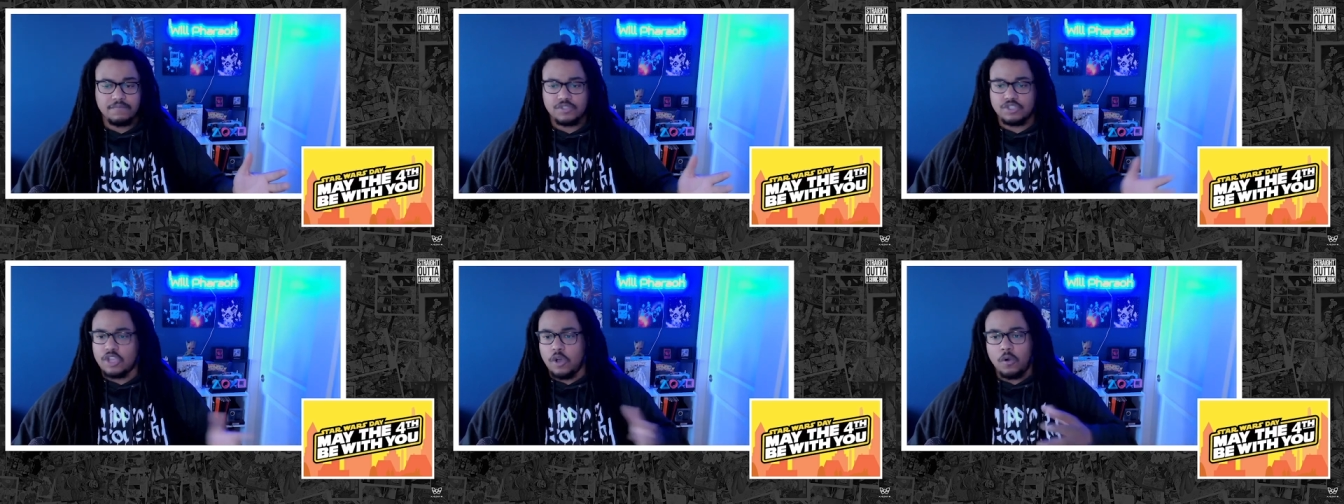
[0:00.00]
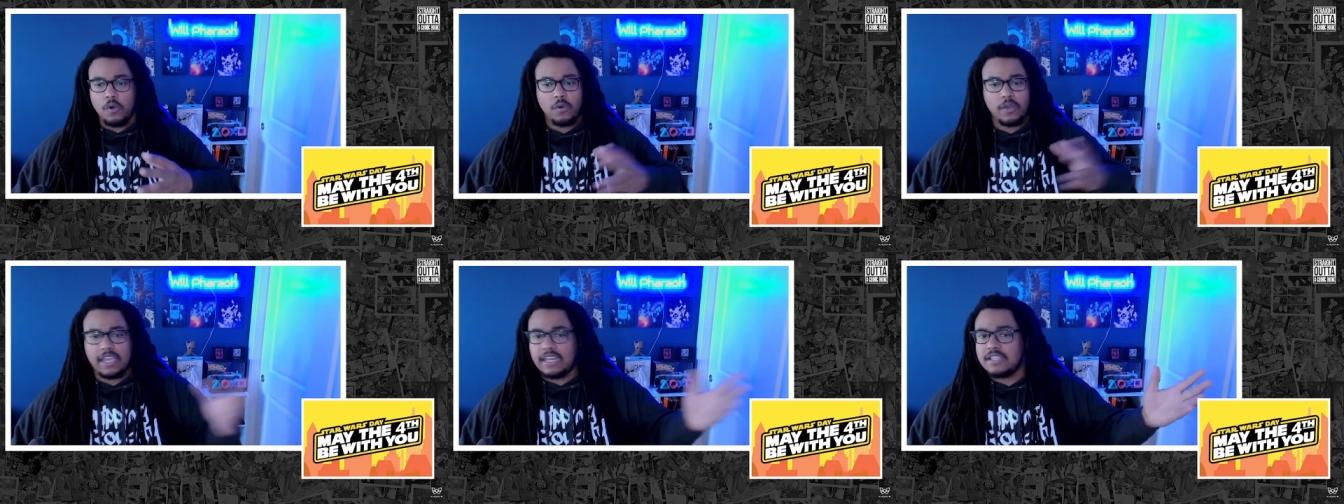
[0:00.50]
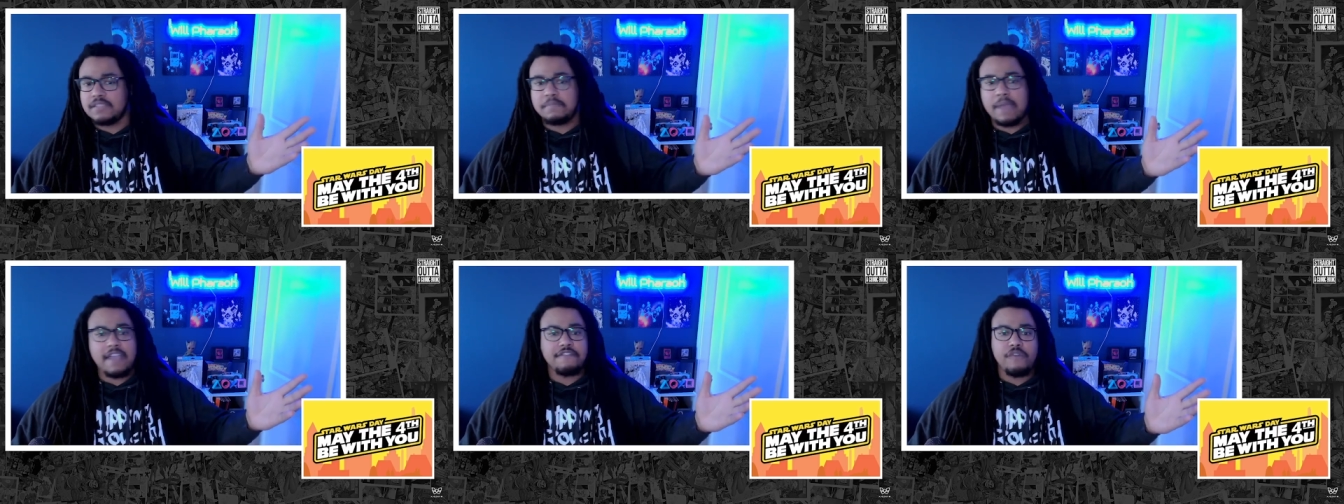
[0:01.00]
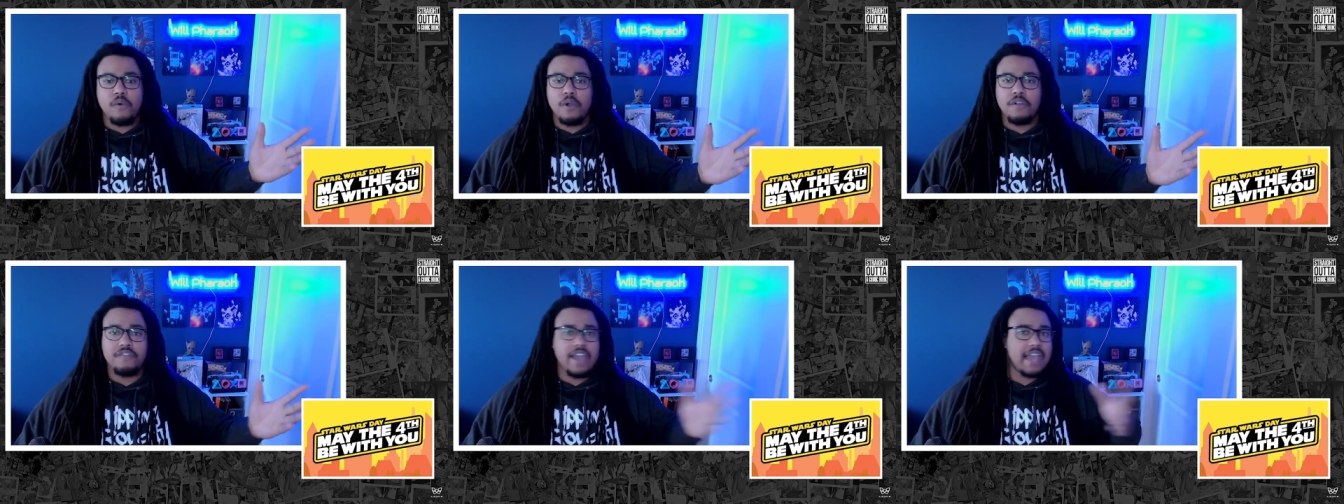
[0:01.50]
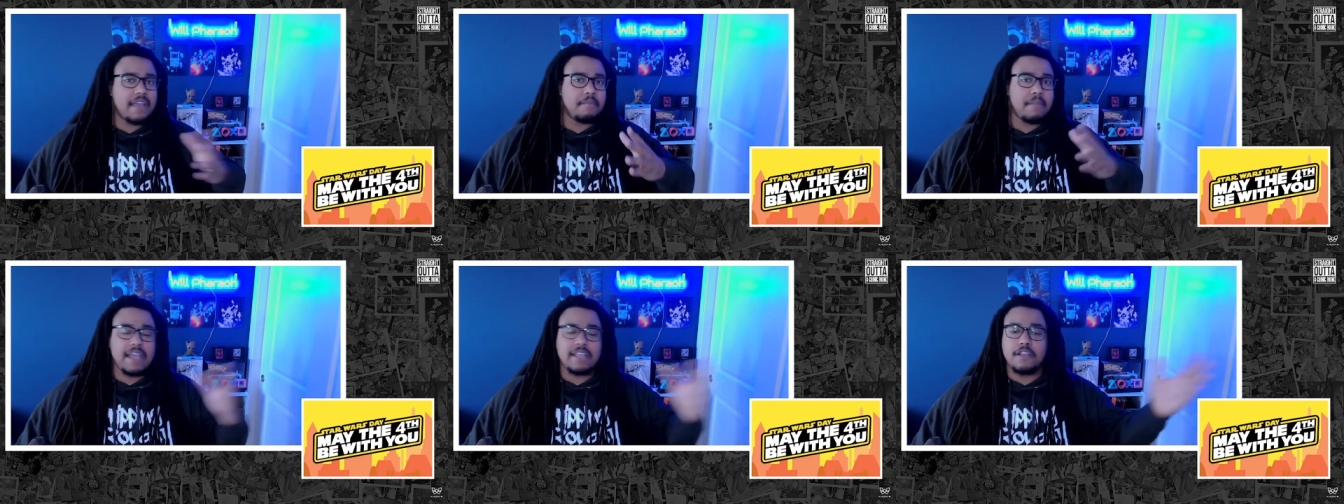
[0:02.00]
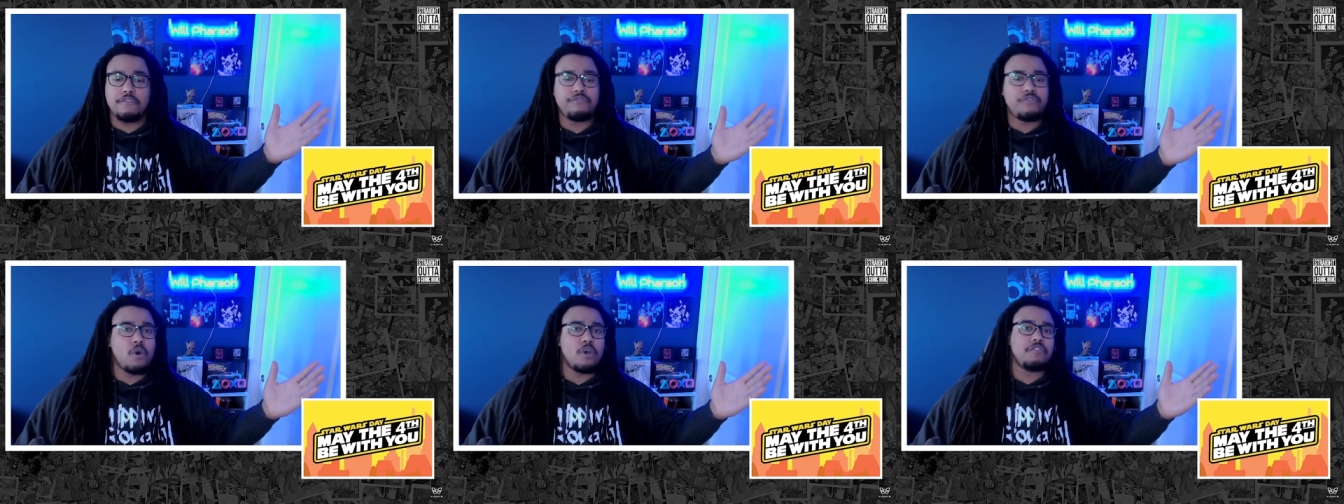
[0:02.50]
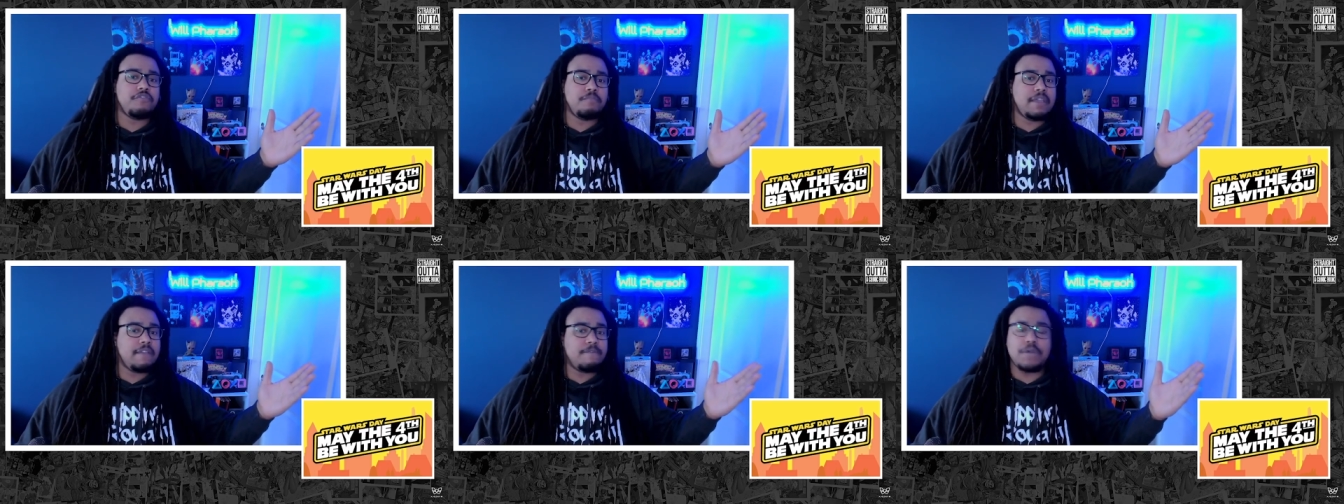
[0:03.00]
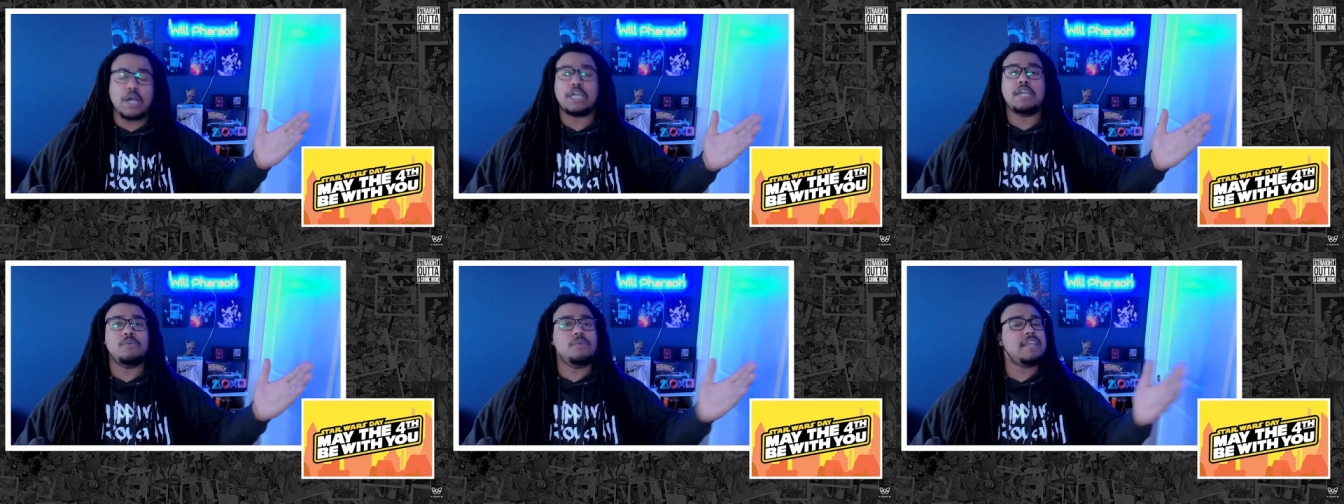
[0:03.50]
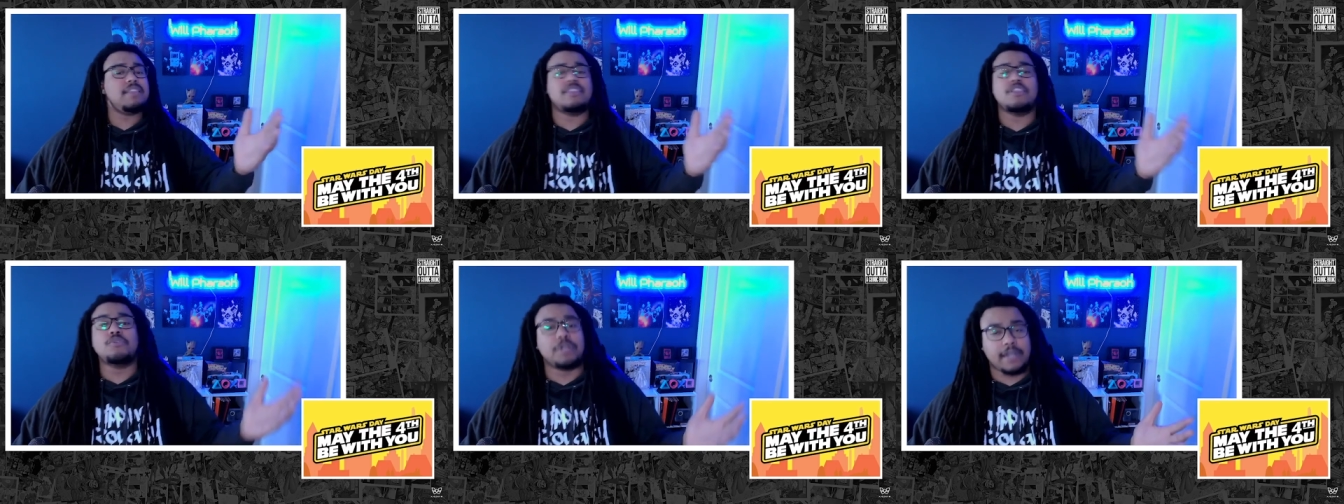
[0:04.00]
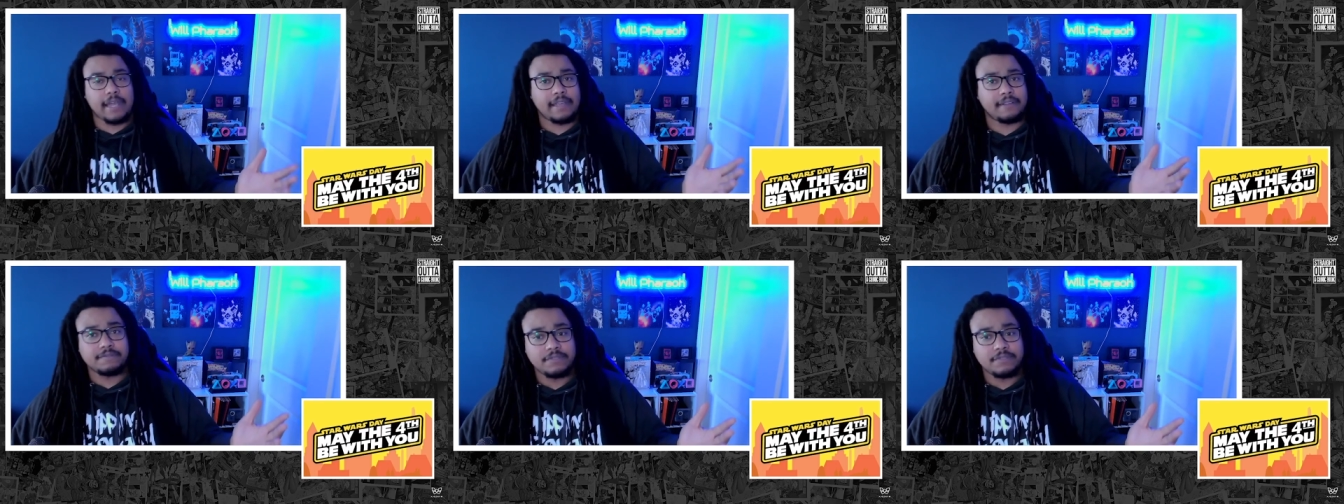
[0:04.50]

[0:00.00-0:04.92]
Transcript: So it is May 4th, and may the 4th be fucking with you today.